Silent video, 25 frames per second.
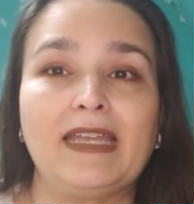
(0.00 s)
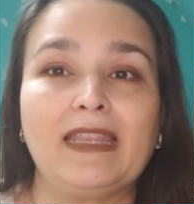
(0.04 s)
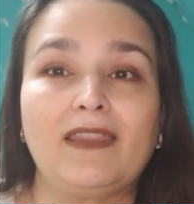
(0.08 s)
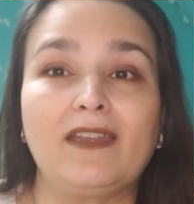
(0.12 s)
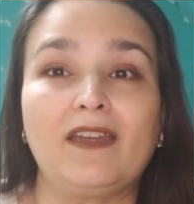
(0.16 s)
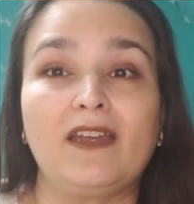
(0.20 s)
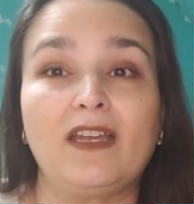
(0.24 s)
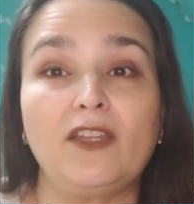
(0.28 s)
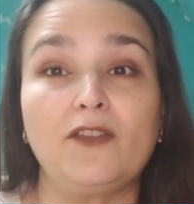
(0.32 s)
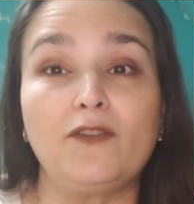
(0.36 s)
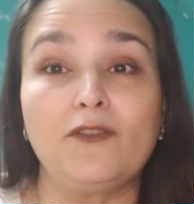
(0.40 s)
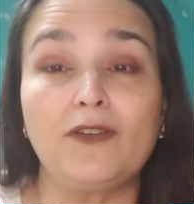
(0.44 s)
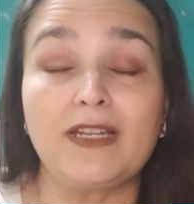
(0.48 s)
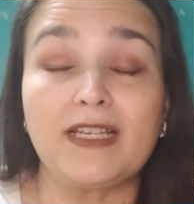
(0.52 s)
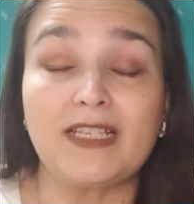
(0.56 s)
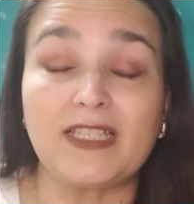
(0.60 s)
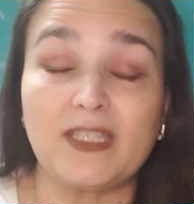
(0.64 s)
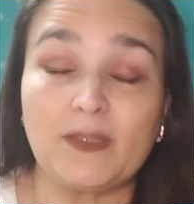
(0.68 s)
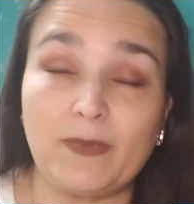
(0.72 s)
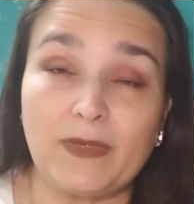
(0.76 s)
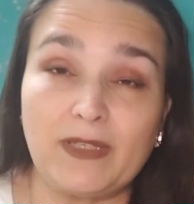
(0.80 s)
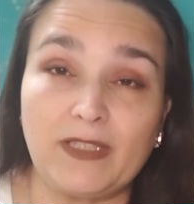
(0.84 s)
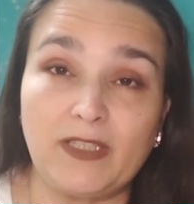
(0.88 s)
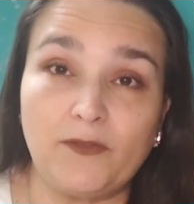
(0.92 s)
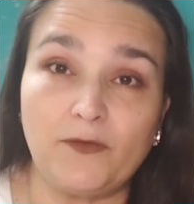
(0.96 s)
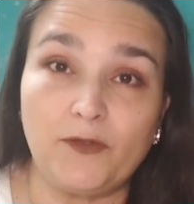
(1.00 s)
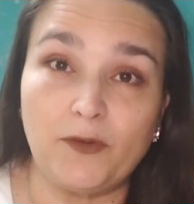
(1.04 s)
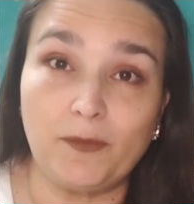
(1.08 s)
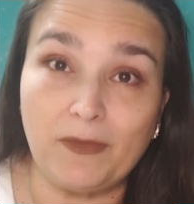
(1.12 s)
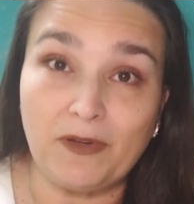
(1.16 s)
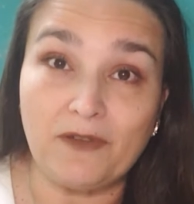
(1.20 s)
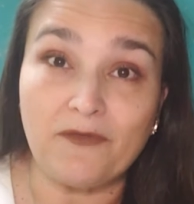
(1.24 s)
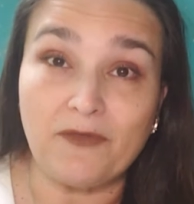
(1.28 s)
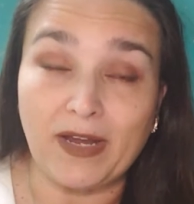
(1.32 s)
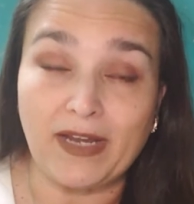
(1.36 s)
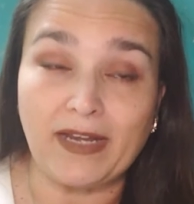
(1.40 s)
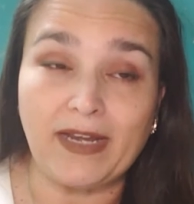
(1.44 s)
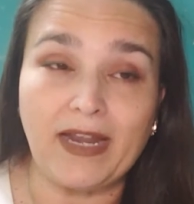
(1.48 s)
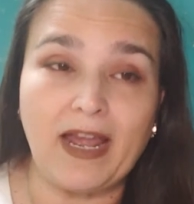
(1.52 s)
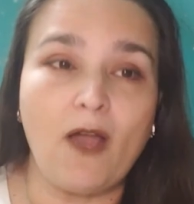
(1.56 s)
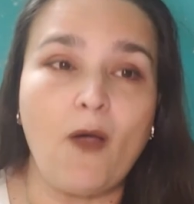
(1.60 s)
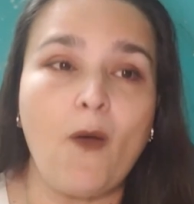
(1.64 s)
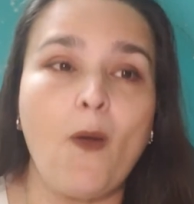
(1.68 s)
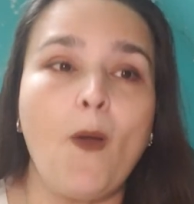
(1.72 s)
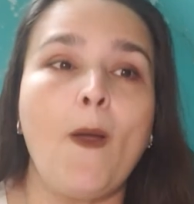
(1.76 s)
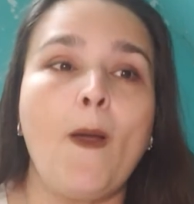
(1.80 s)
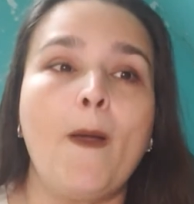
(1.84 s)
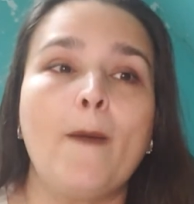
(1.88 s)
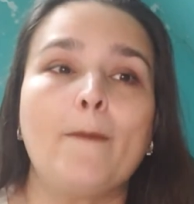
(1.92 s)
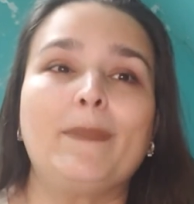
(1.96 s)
they're a little expensive for me right now.